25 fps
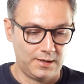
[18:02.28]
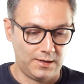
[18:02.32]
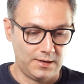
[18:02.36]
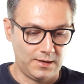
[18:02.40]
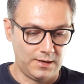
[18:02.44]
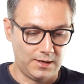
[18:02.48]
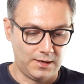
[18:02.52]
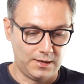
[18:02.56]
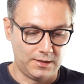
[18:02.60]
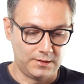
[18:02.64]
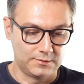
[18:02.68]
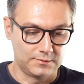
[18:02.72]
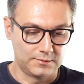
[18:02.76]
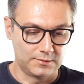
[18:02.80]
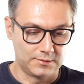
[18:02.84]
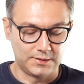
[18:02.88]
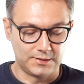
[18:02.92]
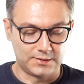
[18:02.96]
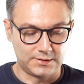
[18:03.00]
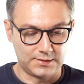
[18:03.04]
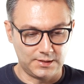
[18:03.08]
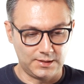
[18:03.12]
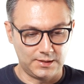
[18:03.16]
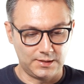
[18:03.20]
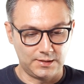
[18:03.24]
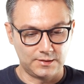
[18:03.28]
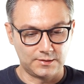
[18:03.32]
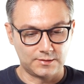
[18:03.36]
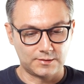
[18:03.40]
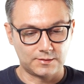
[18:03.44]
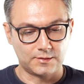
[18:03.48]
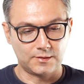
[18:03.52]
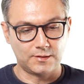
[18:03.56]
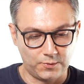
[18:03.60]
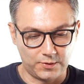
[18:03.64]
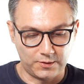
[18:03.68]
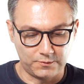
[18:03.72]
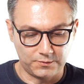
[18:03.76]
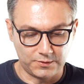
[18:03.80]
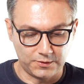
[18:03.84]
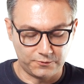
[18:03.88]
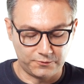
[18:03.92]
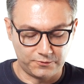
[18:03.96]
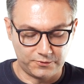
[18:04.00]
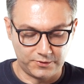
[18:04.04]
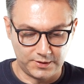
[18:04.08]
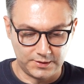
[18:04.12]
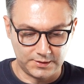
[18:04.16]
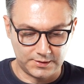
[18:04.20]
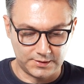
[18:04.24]
And this is one of the
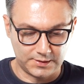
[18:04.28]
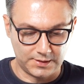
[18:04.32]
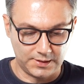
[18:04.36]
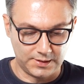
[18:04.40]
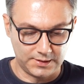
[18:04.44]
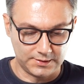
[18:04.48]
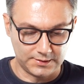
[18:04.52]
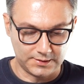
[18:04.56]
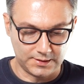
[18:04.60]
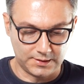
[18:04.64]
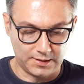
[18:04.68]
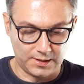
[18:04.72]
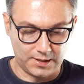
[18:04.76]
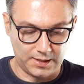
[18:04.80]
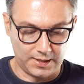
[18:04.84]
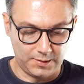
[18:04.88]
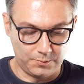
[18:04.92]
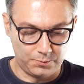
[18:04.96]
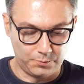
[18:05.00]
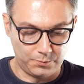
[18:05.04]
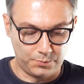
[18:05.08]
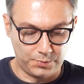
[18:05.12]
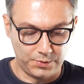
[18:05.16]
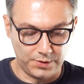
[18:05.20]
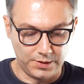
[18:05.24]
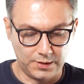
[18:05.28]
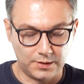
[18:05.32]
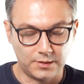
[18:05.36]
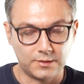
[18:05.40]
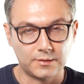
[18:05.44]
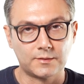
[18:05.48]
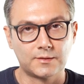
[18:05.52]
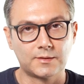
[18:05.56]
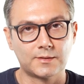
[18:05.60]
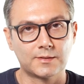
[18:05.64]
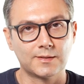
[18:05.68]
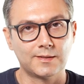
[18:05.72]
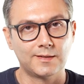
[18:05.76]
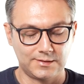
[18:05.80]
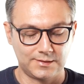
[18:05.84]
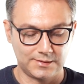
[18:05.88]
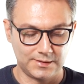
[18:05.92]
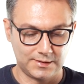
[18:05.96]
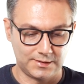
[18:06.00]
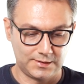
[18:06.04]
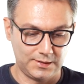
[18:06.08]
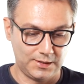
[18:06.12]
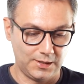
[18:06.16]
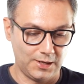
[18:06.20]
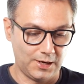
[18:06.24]
first things that I built. This is
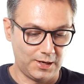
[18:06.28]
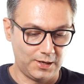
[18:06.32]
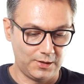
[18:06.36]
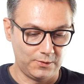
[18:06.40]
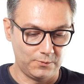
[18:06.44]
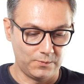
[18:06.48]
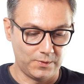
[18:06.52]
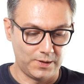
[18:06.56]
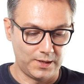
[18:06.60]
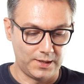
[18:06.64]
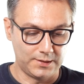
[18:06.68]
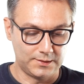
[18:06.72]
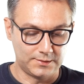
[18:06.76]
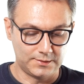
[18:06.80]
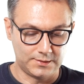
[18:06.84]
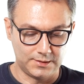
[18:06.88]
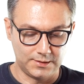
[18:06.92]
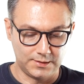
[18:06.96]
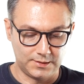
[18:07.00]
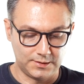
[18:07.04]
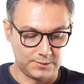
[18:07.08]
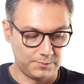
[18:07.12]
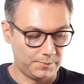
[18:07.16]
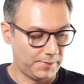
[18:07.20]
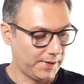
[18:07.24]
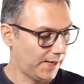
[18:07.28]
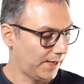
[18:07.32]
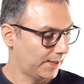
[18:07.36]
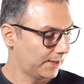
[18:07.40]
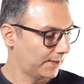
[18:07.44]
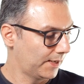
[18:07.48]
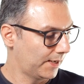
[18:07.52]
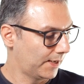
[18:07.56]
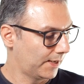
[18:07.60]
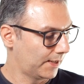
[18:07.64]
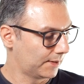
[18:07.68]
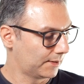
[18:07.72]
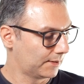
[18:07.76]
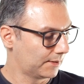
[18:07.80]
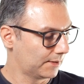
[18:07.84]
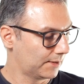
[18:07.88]
a DIY tilt pan head.